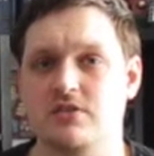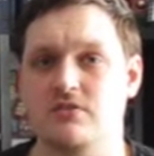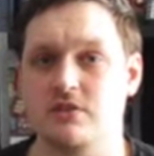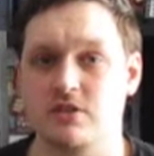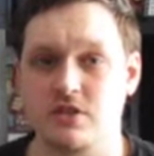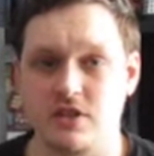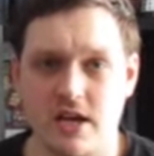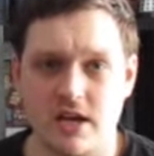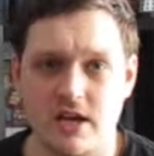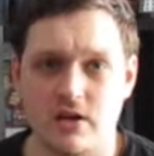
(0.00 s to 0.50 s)
for
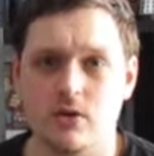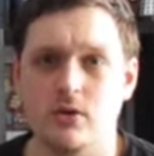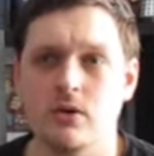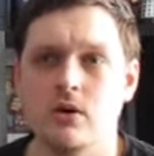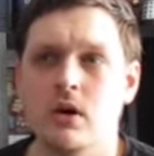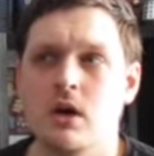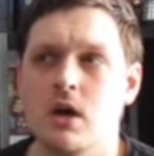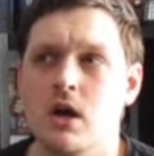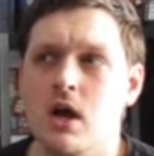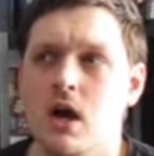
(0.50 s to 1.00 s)
sale.
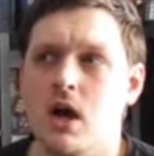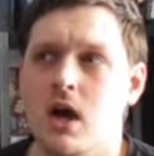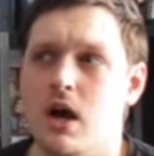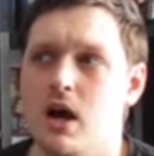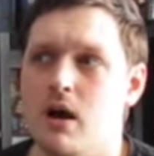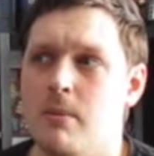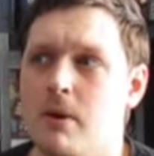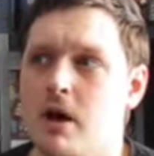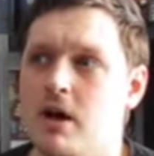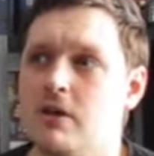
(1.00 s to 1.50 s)

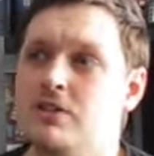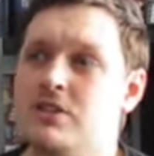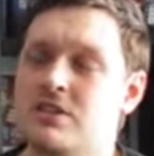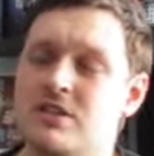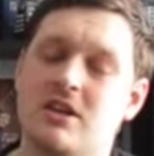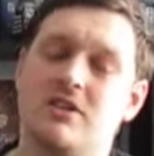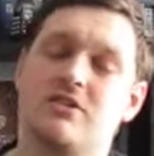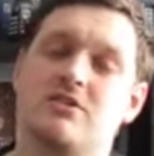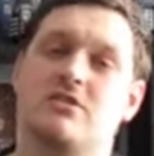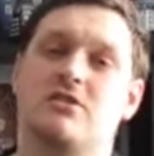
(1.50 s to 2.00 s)
I'd just
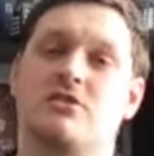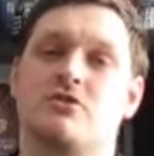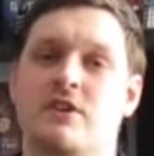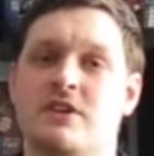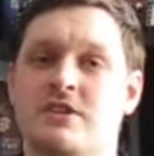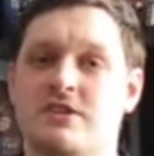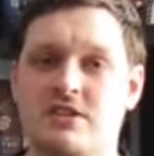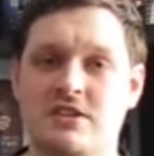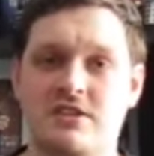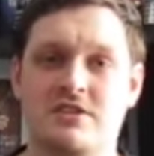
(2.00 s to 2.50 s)
like to
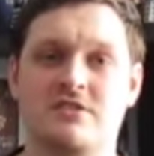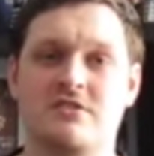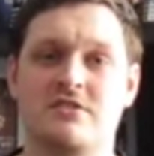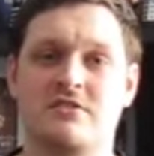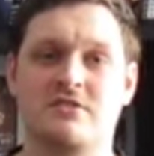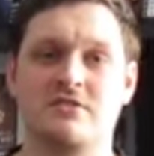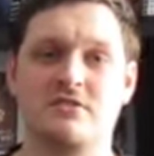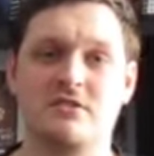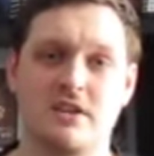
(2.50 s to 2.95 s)
address this